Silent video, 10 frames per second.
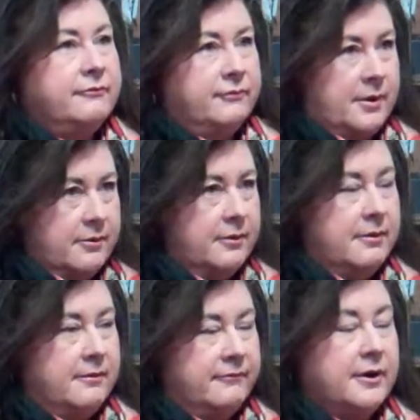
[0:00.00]
for
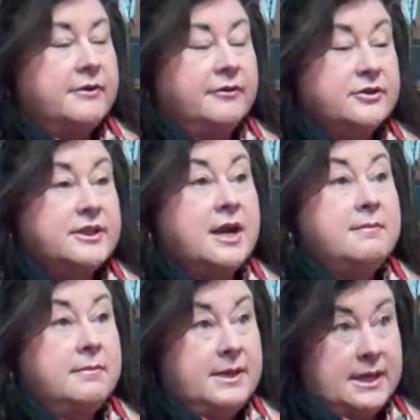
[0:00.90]
the very first
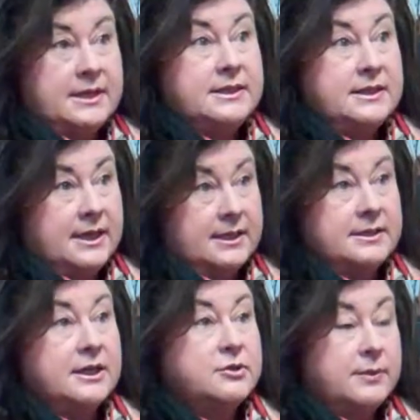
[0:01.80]
time, needed to get in
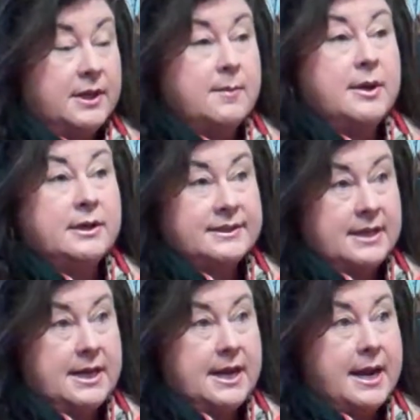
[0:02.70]
touch with him on a
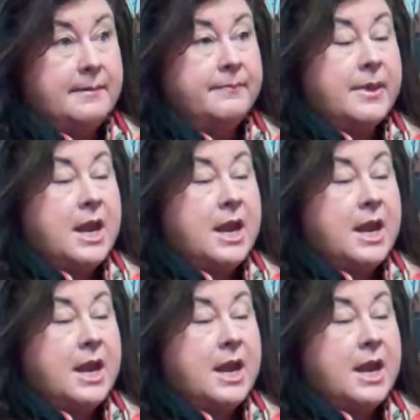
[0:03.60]
Sunday.